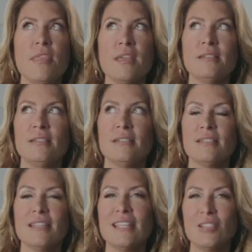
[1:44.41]

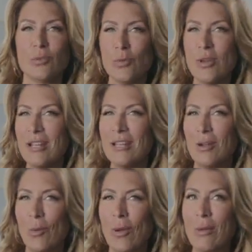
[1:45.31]
This is written
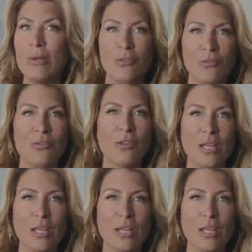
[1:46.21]
in a way where you feel